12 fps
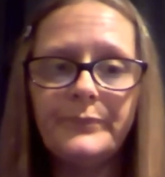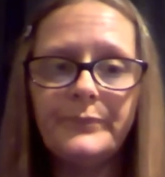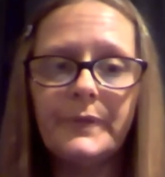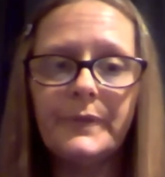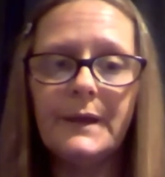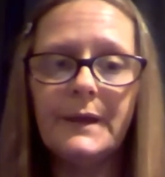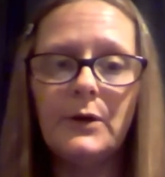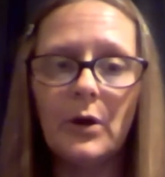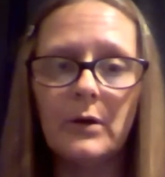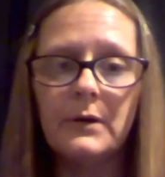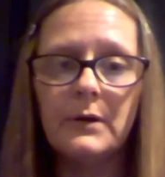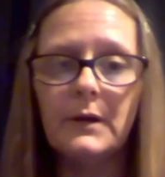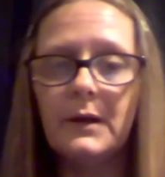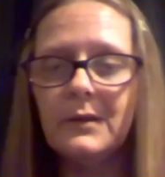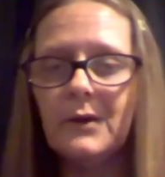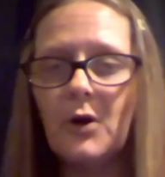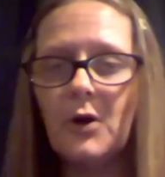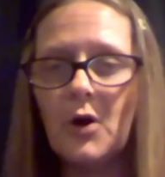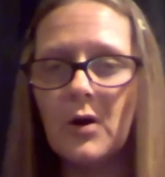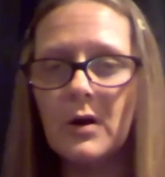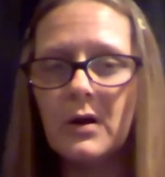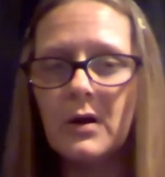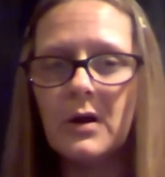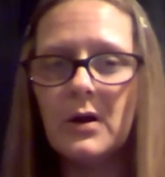the garden and the
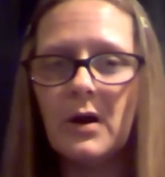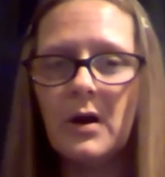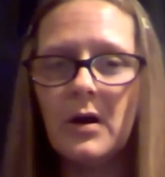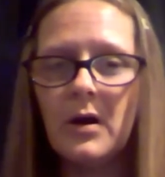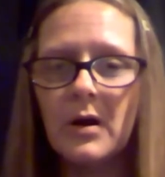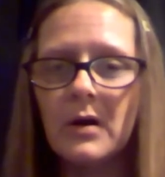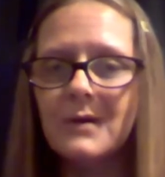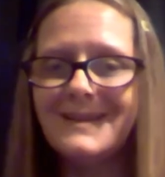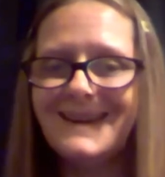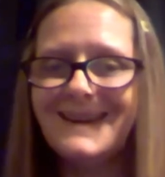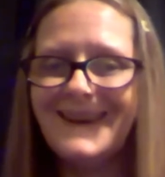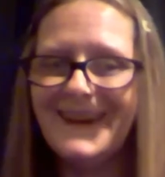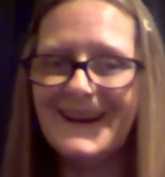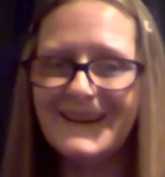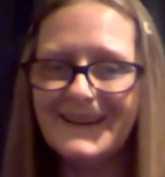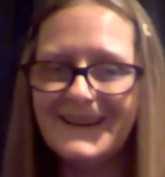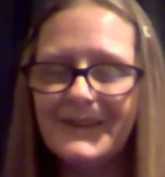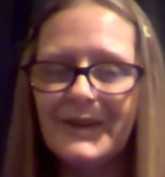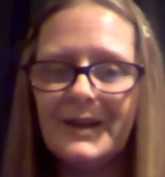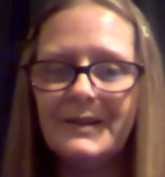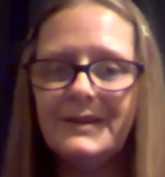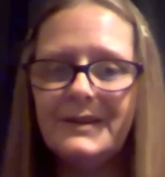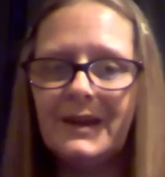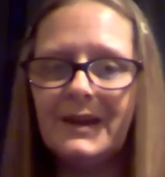ark are not exactly
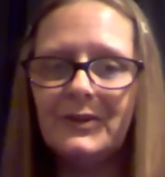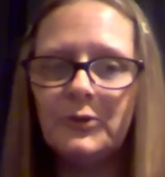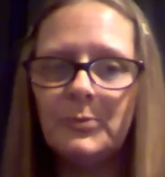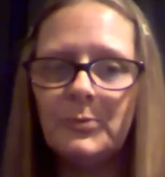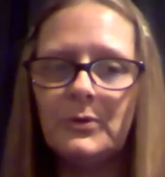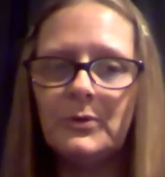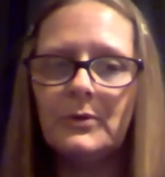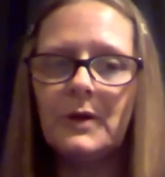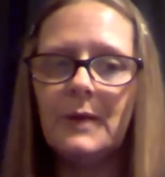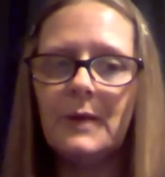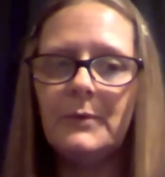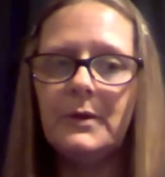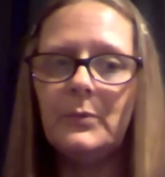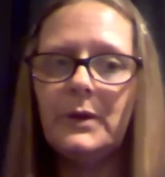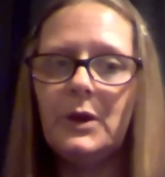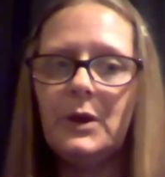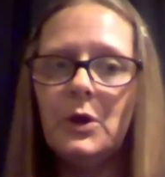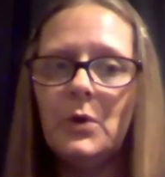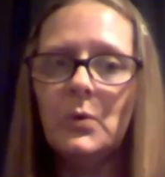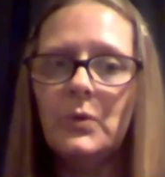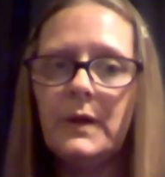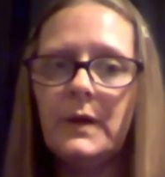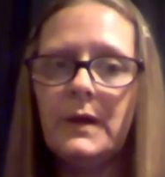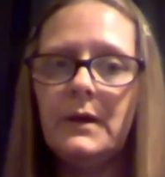tangible. I mean, we know
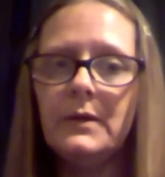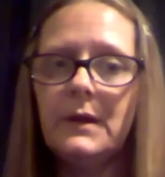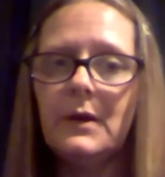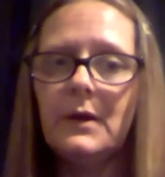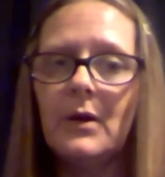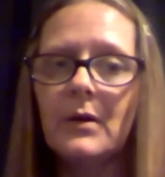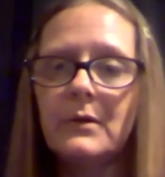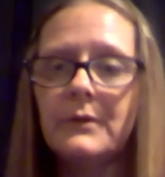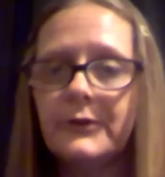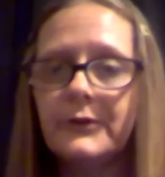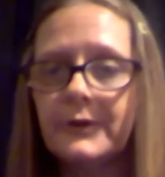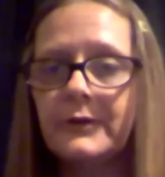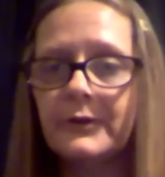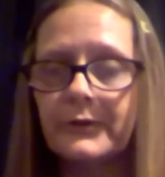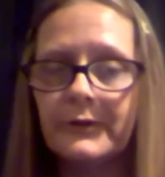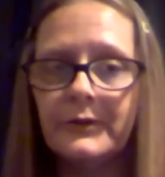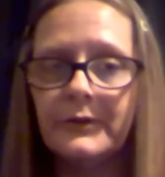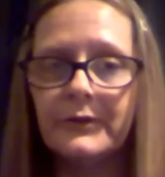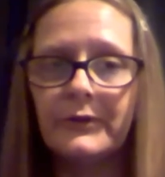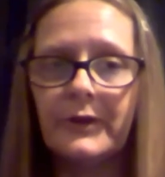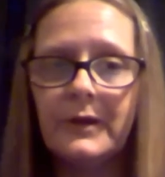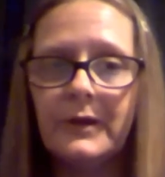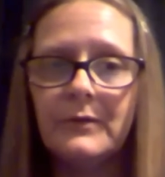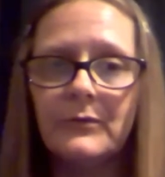the, the garden's existence is
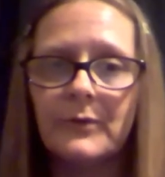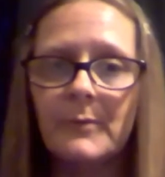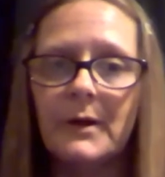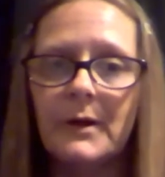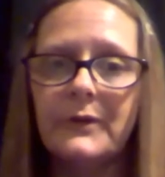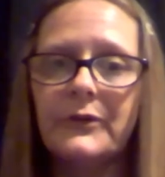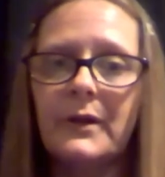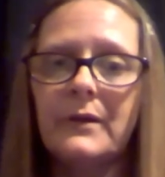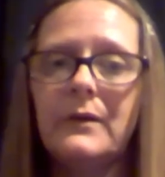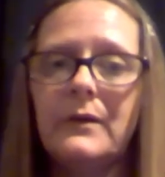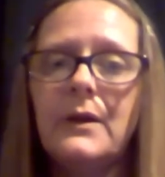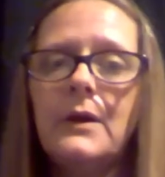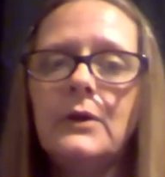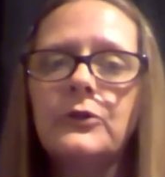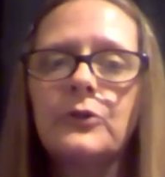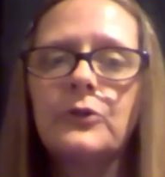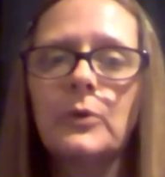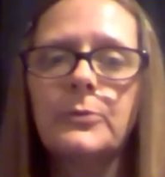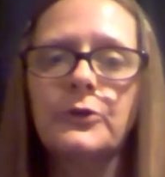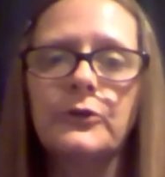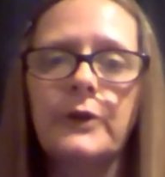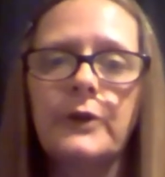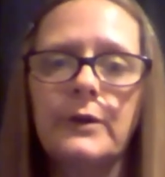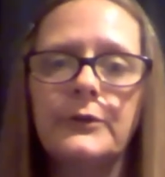hidden from us, and scripture
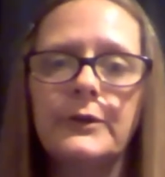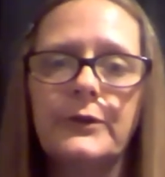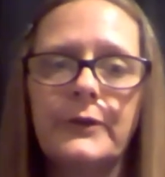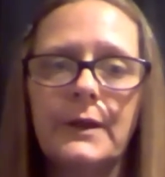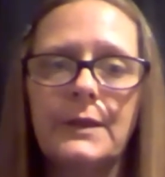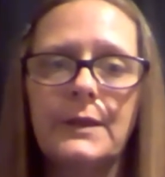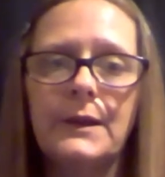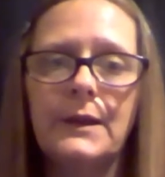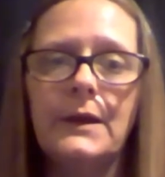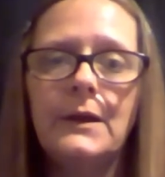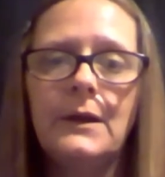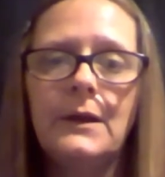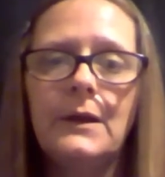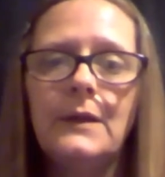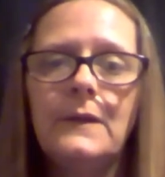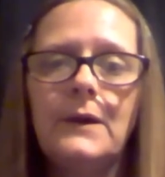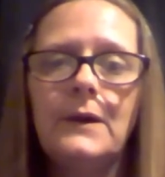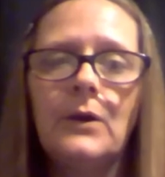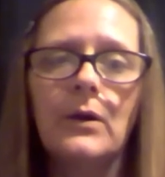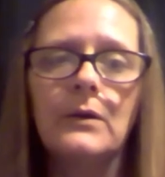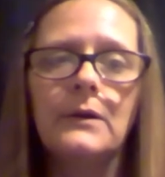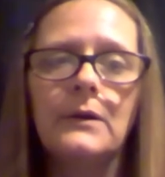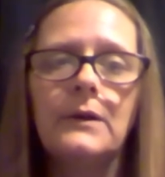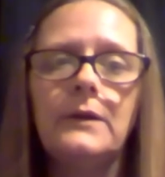tells us that the, the
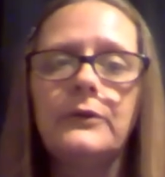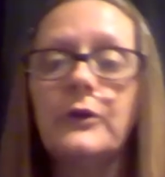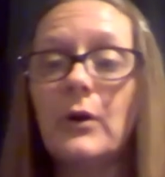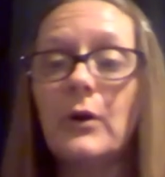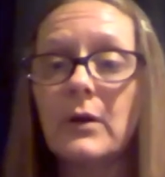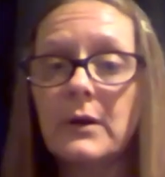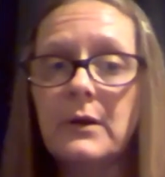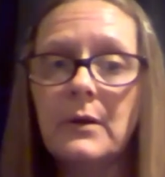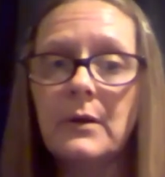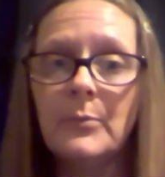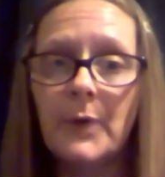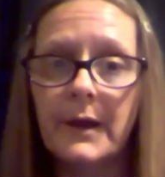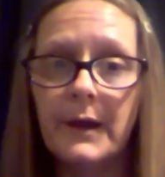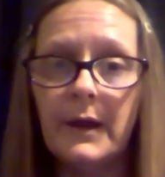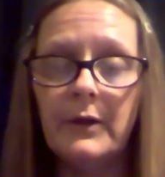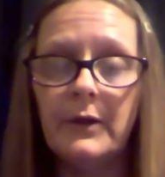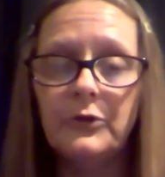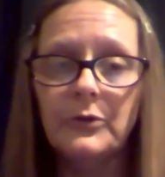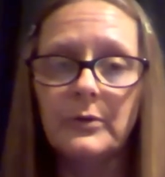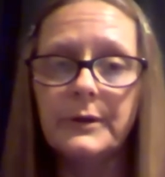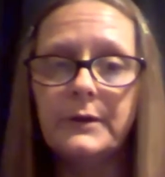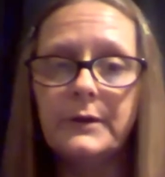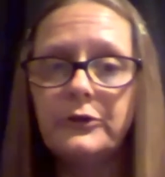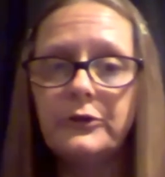garden is guarded by an angel
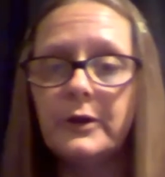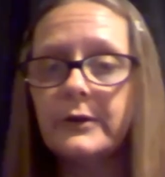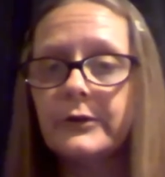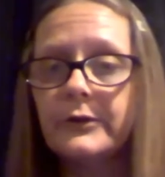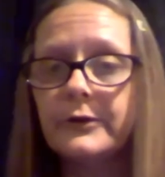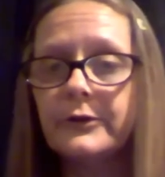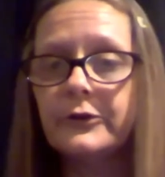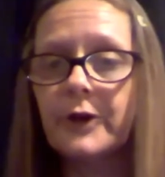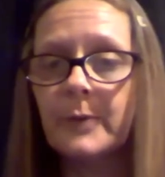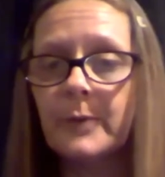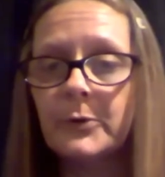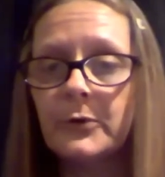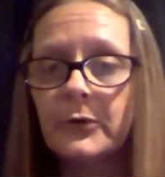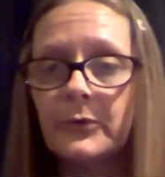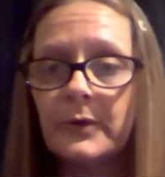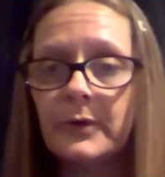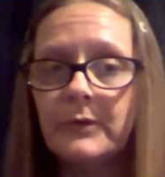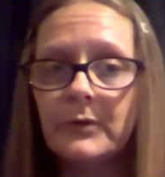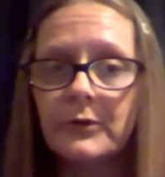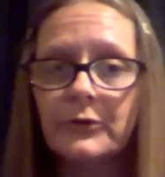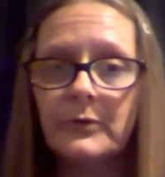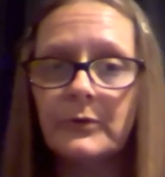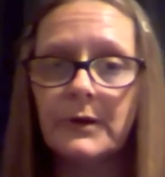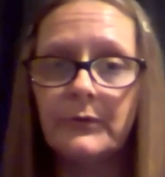in Genesis chapter 3, verse
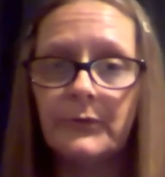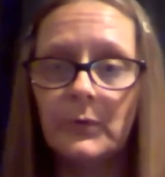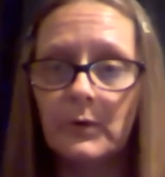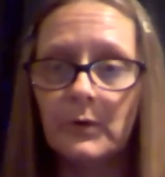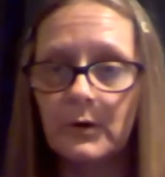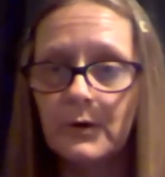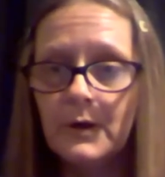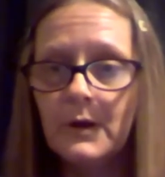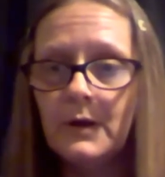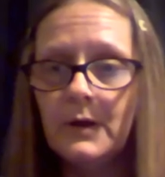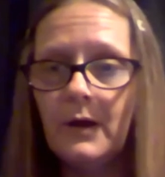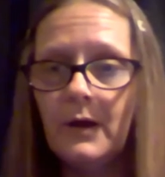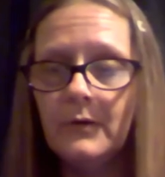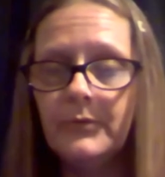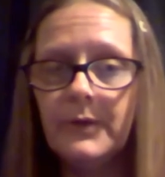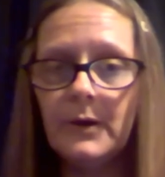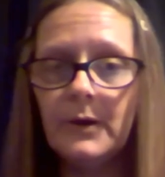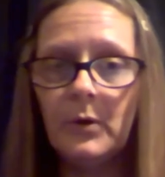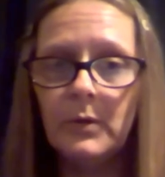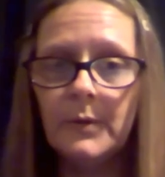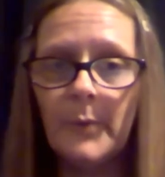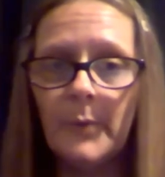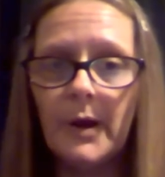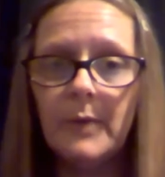24 of the Holy
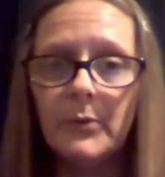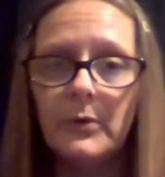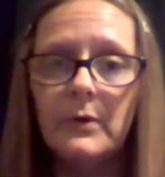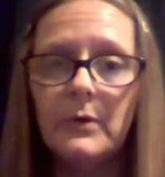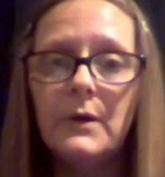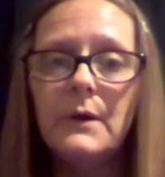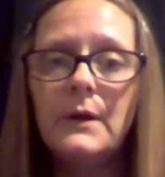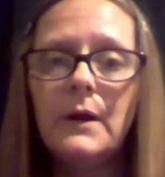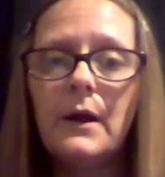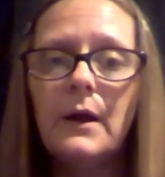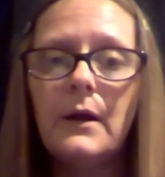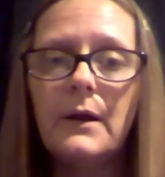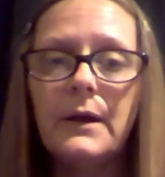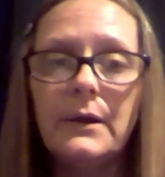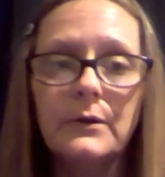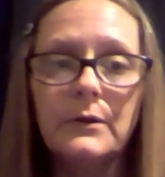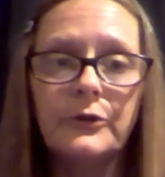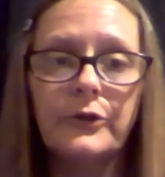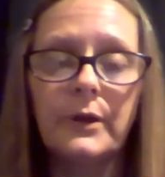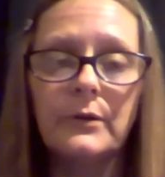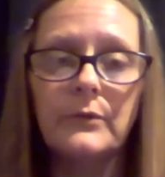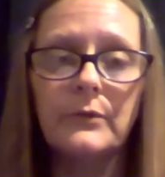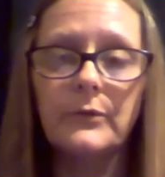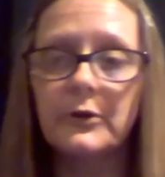Bible, uh, English
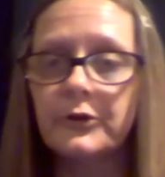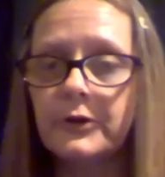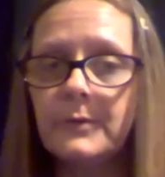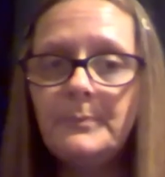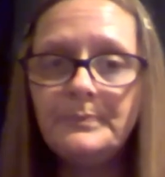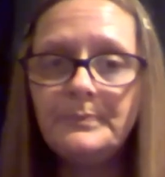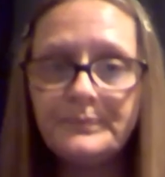Standard Version.